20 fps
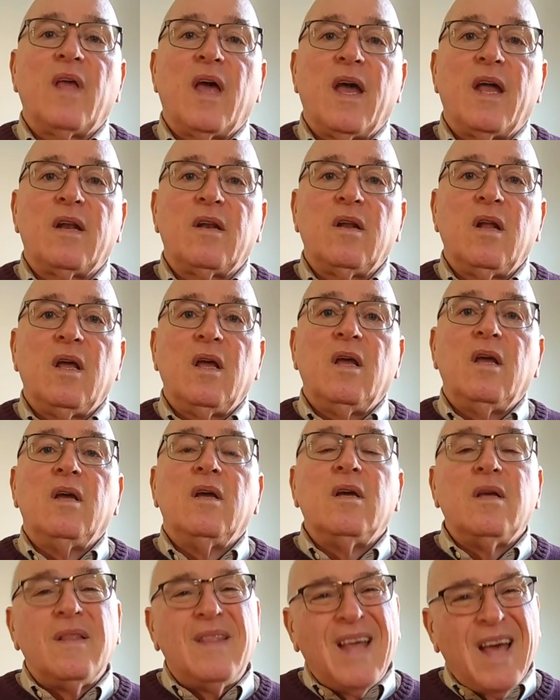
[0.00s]
that
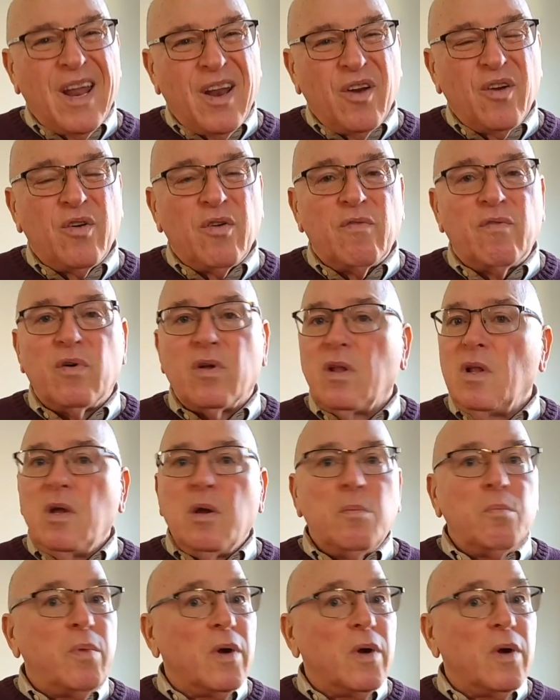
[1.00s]
interval.